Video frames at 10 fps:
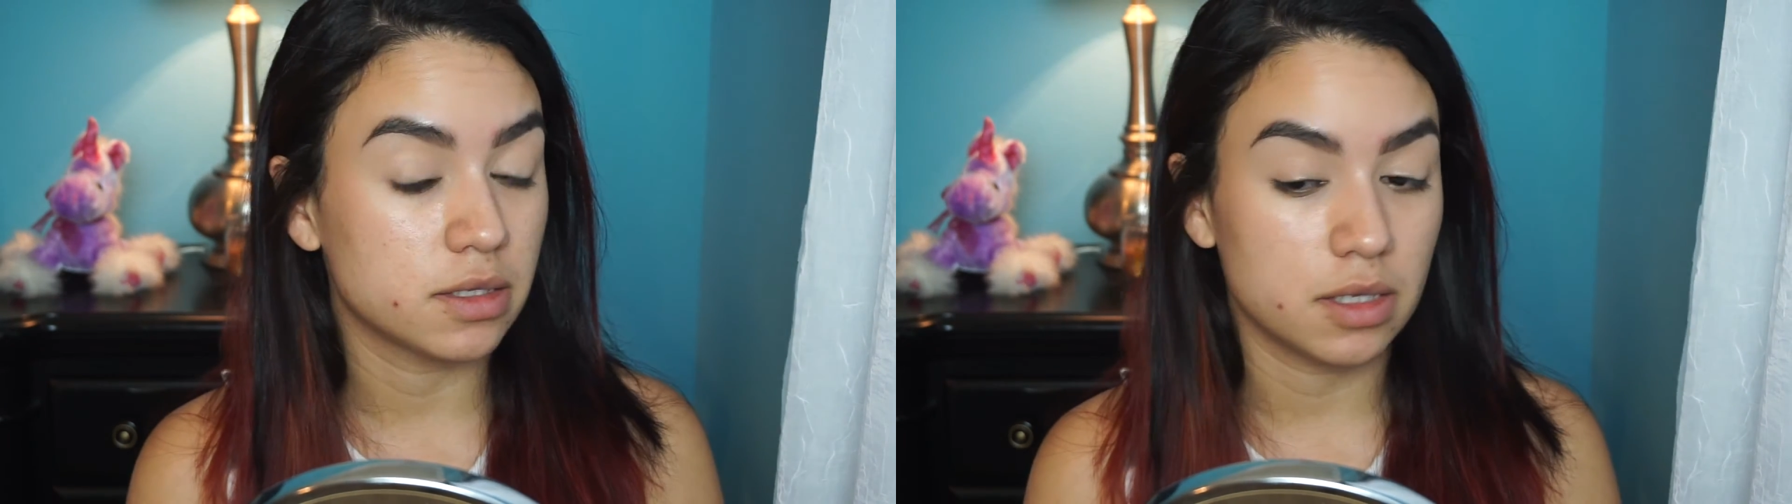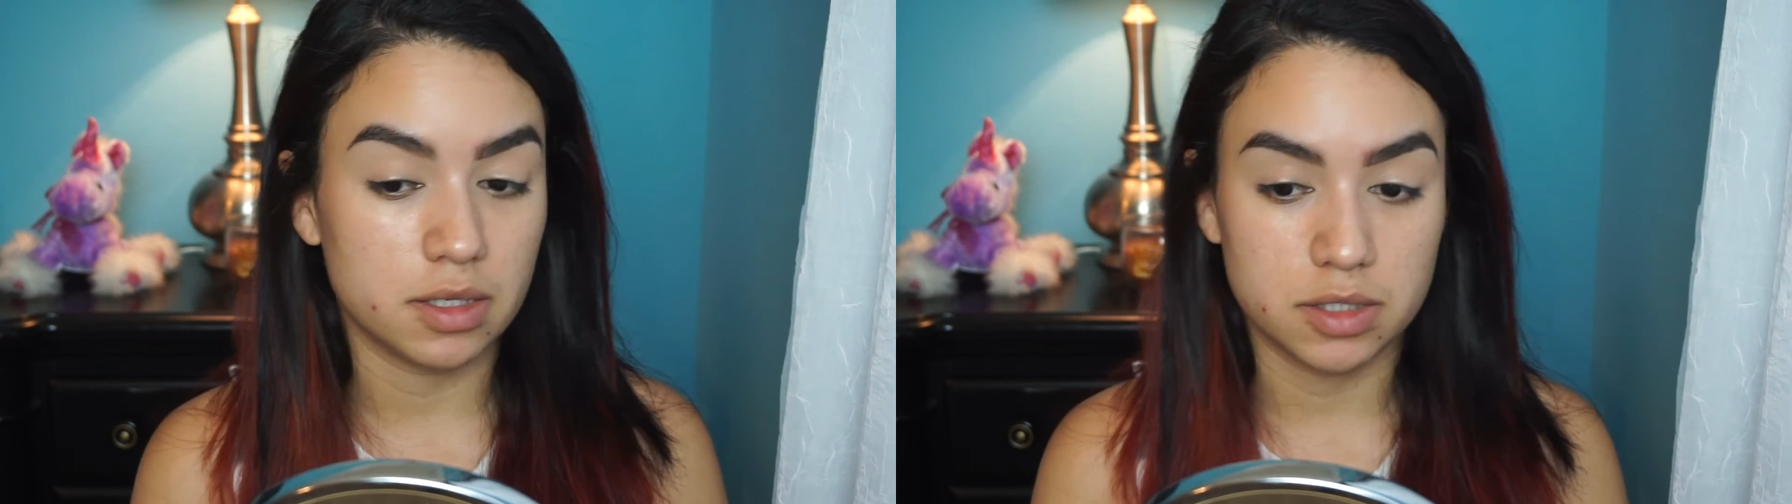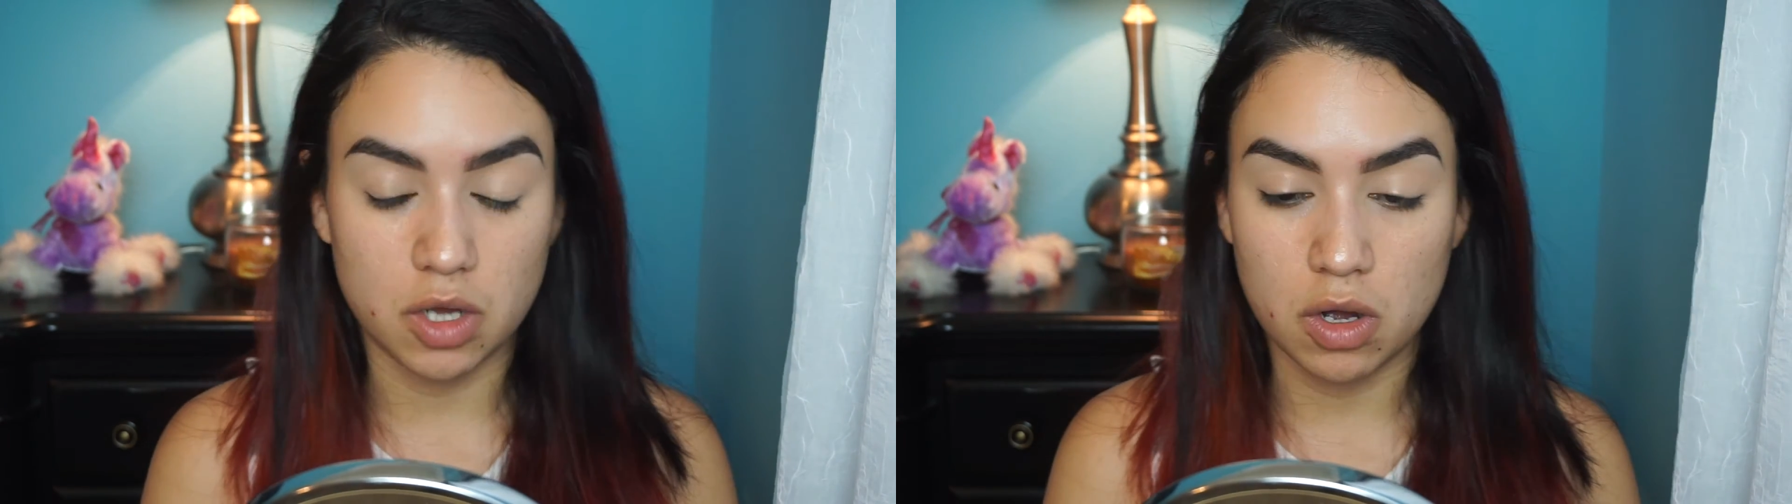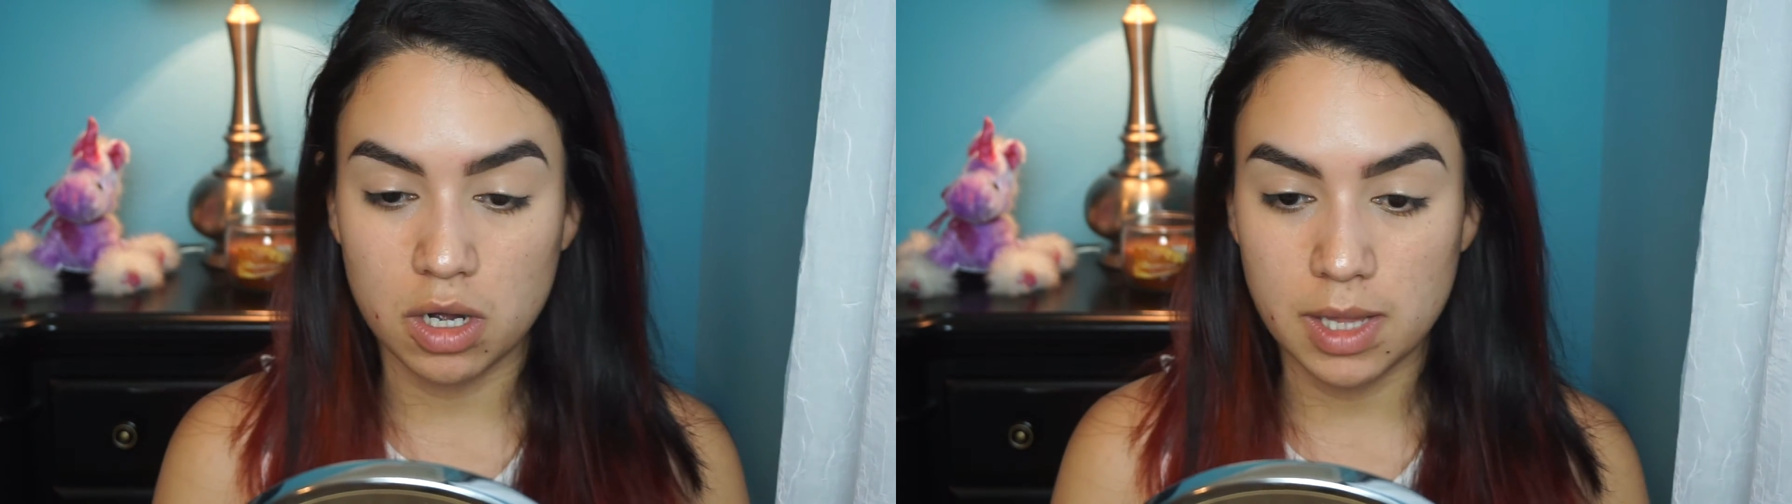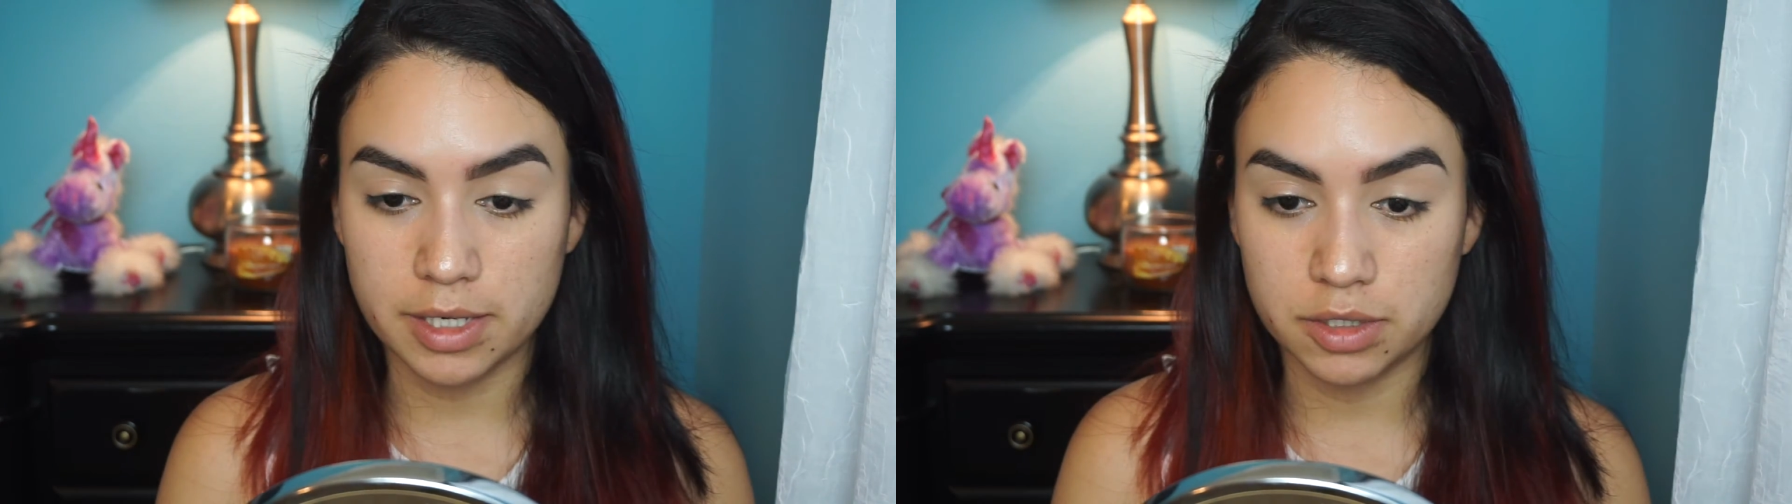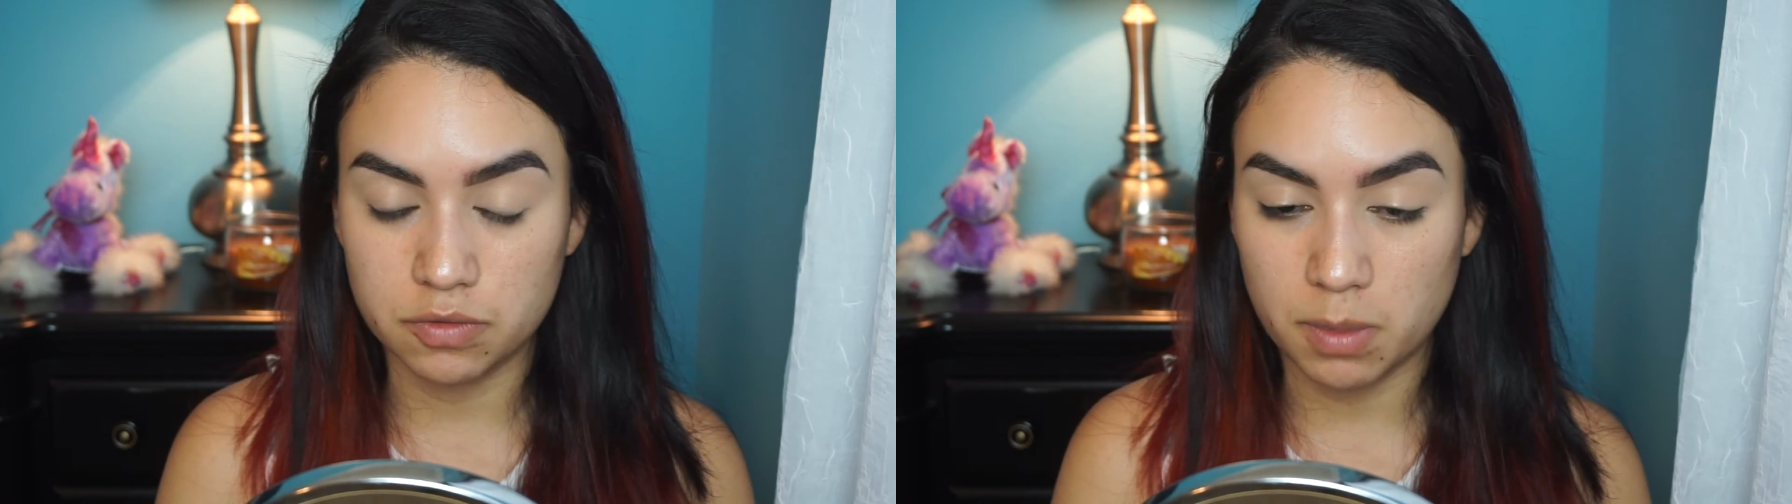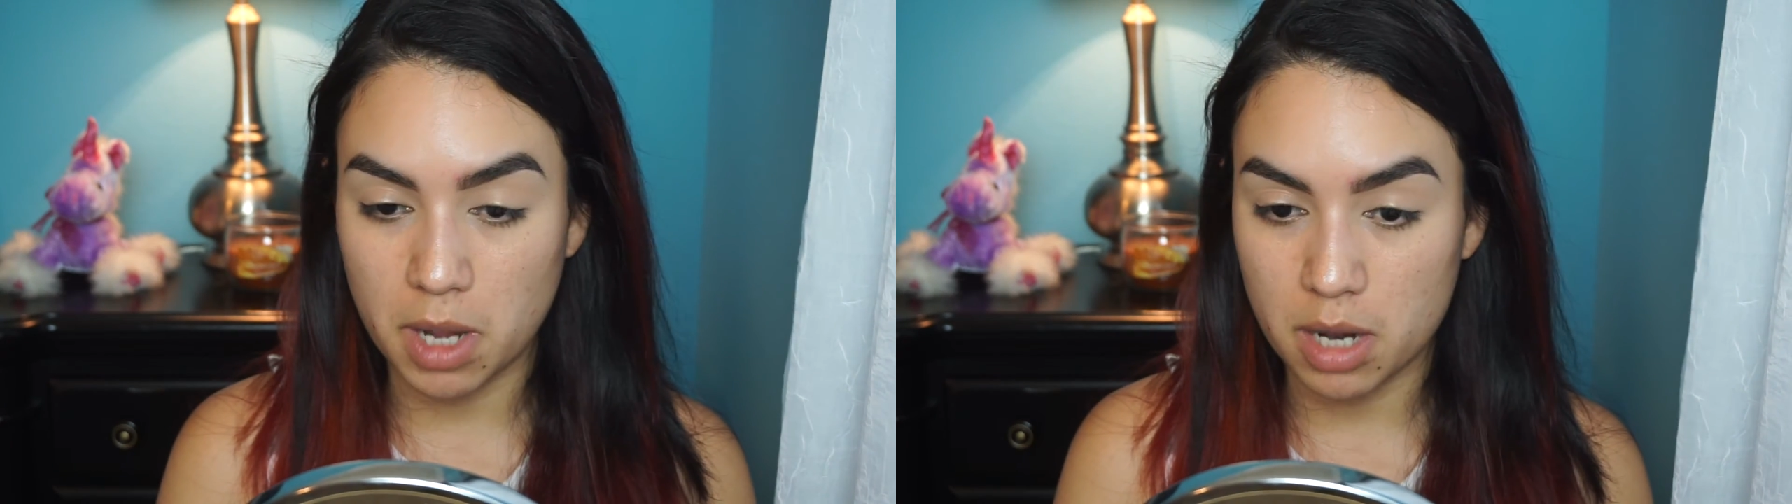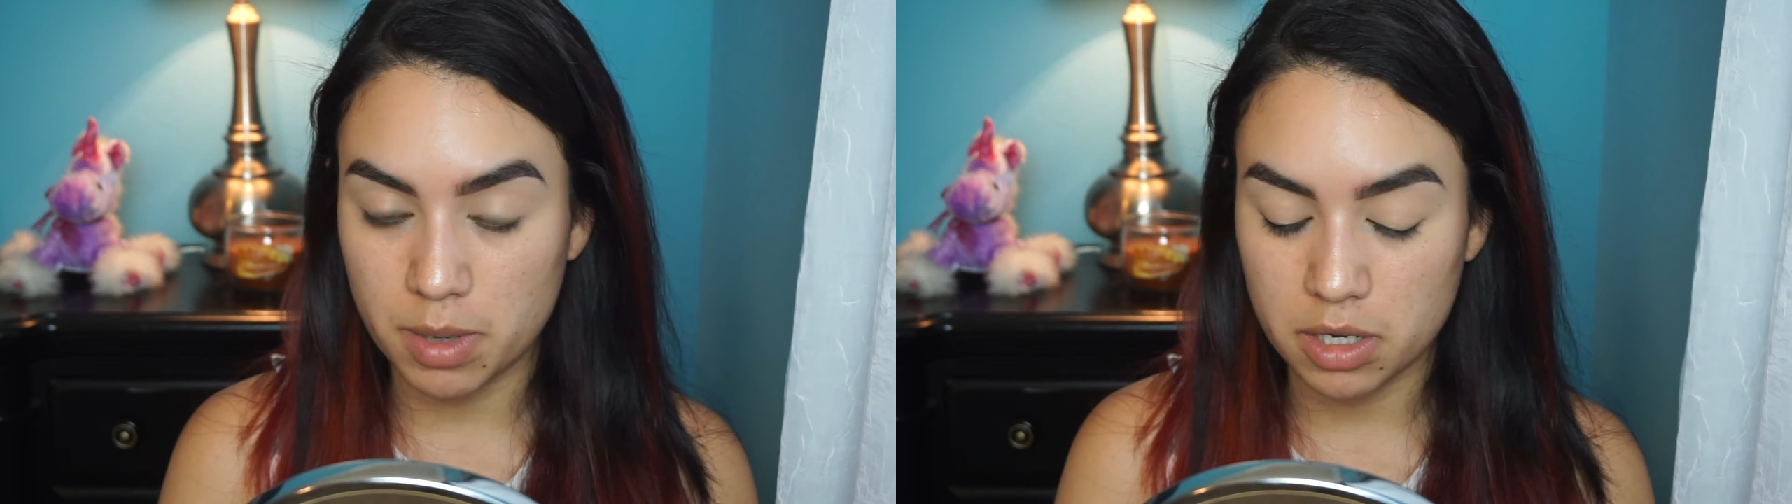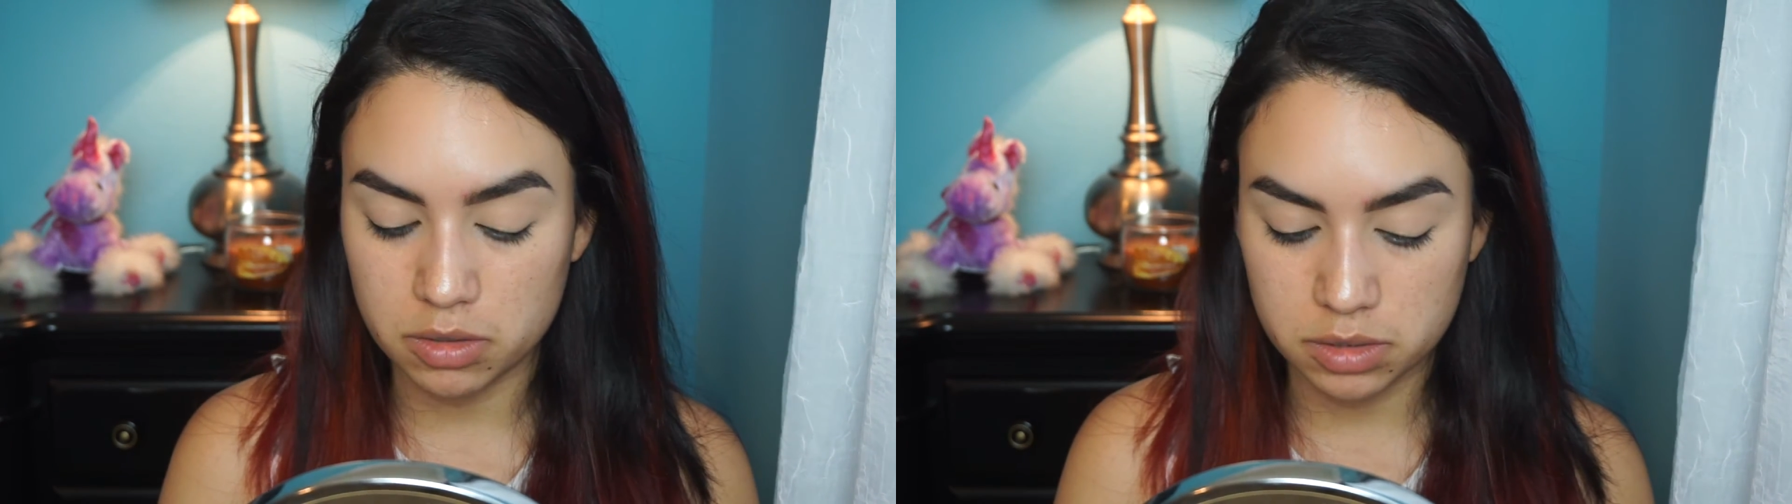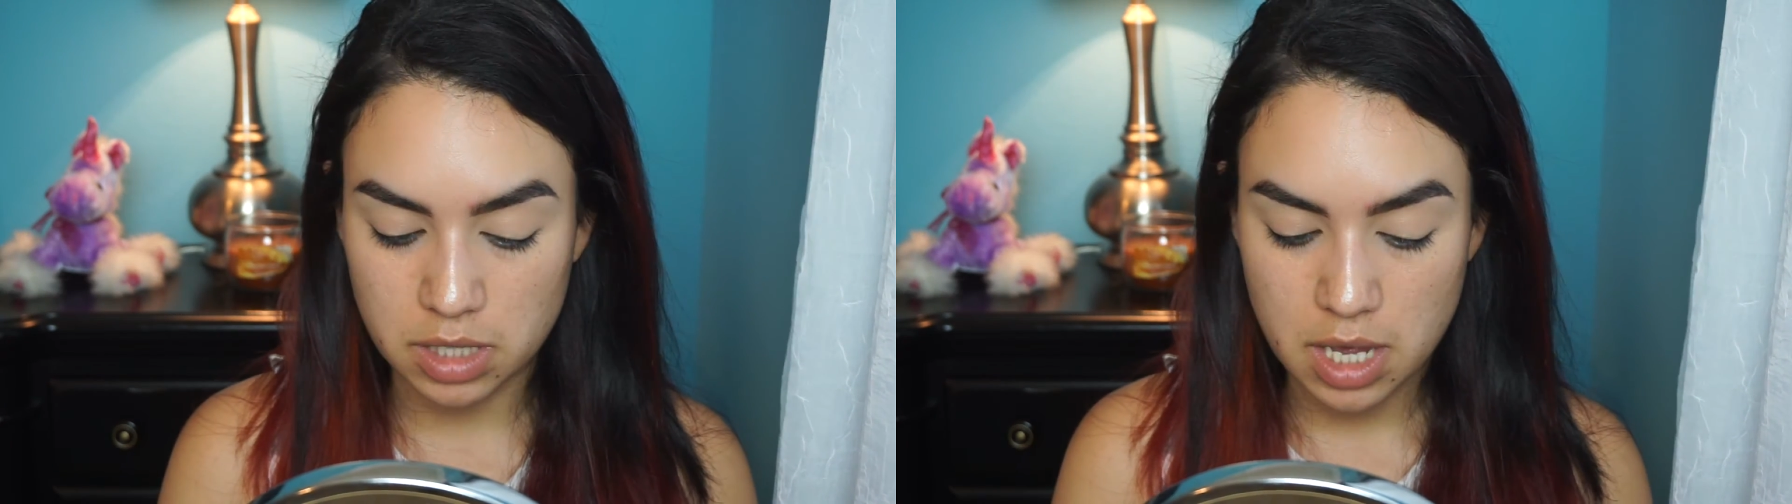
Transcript: That's all I do for my eyebrows.